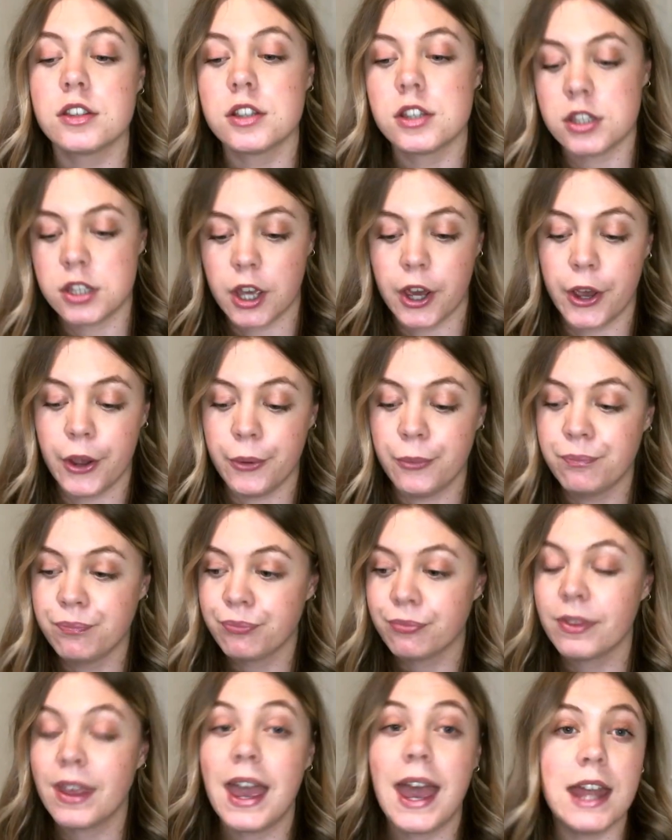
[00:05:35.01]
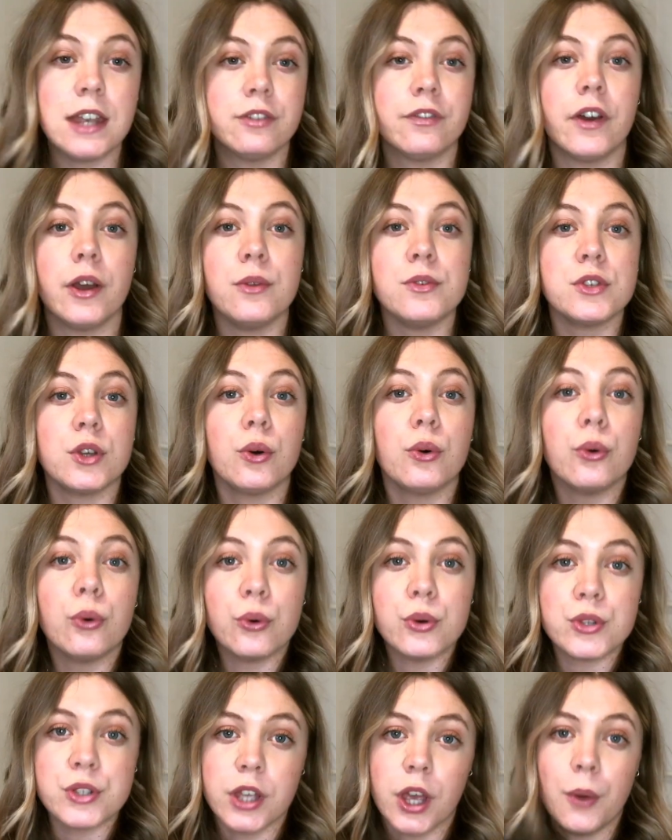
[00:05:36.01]
So headphones are
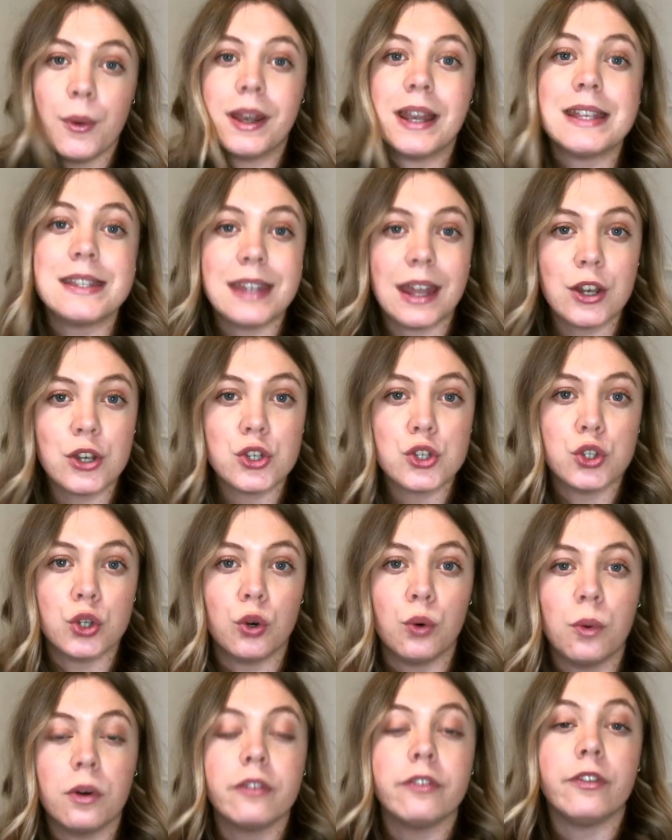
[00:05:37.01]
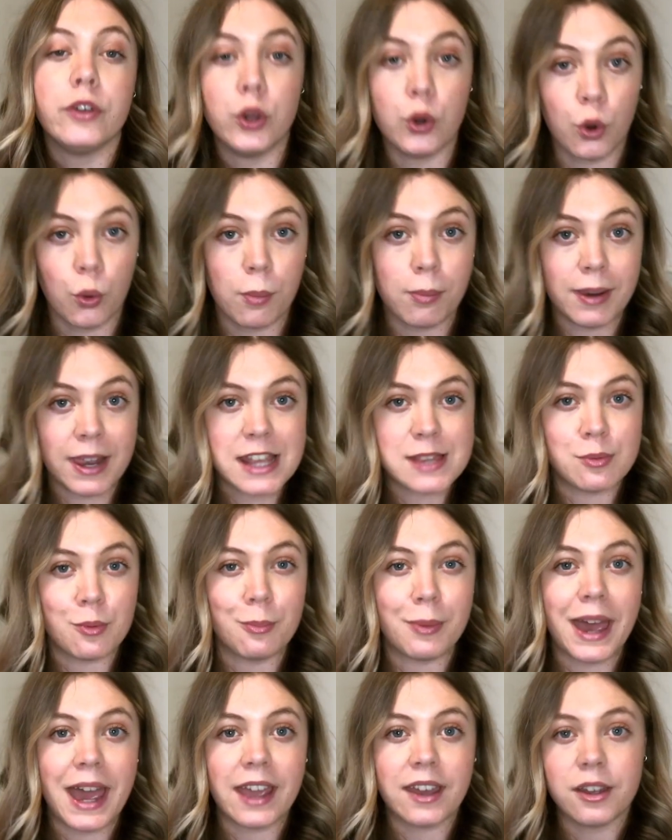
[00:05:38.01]
also an essential for your placement
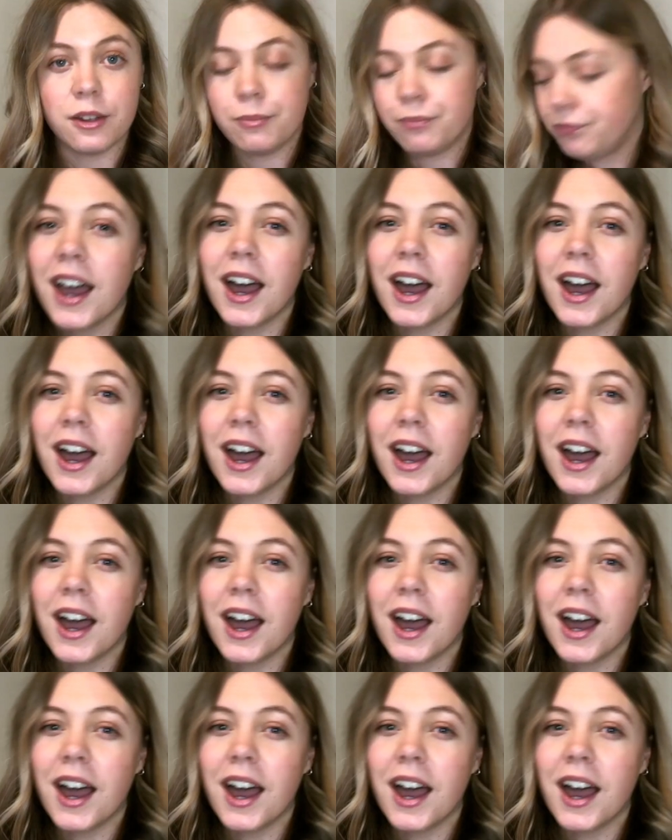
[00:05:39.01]
bag.